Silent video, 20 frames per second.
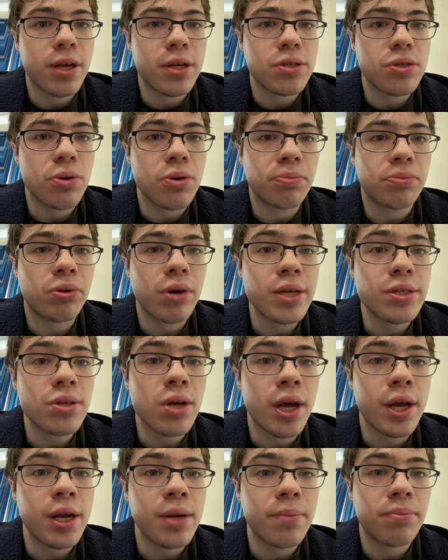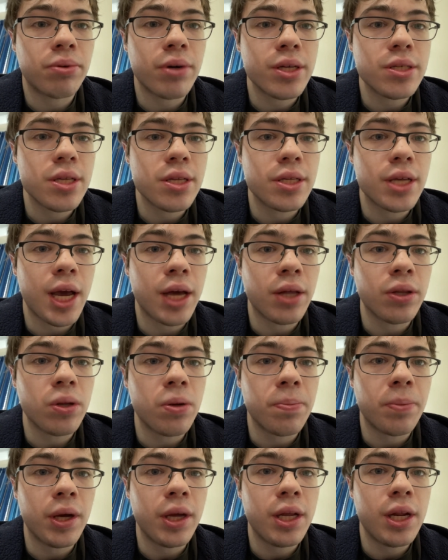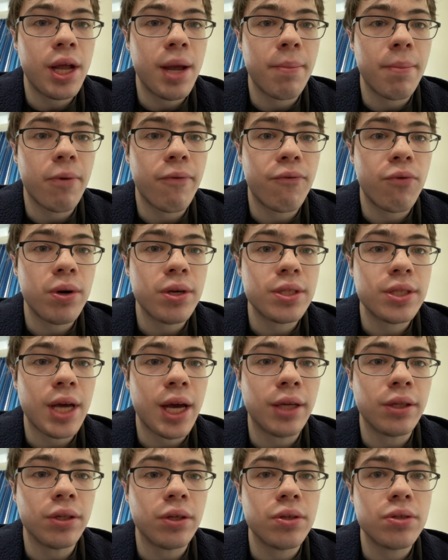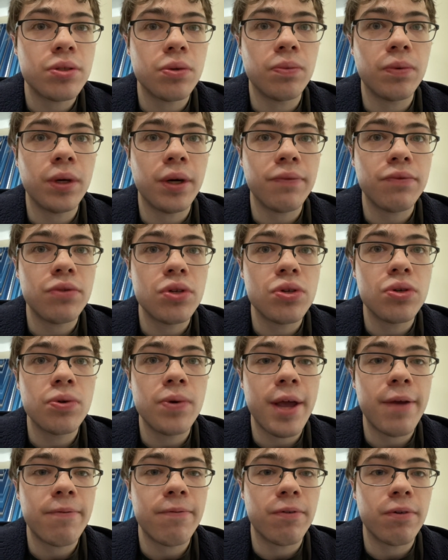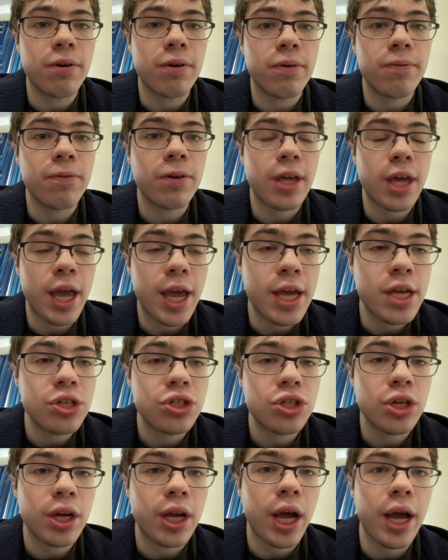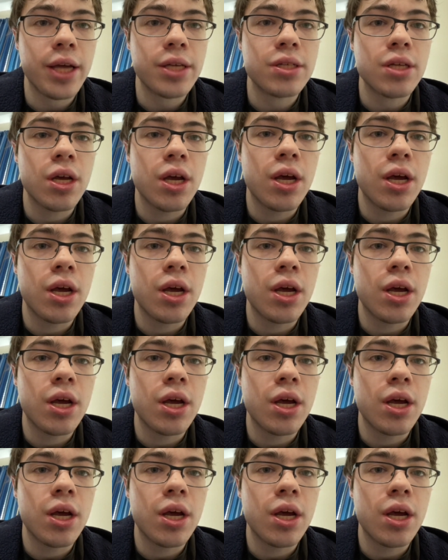So press on it, press the download button, and before it downloads, you will have to do a verification, guys,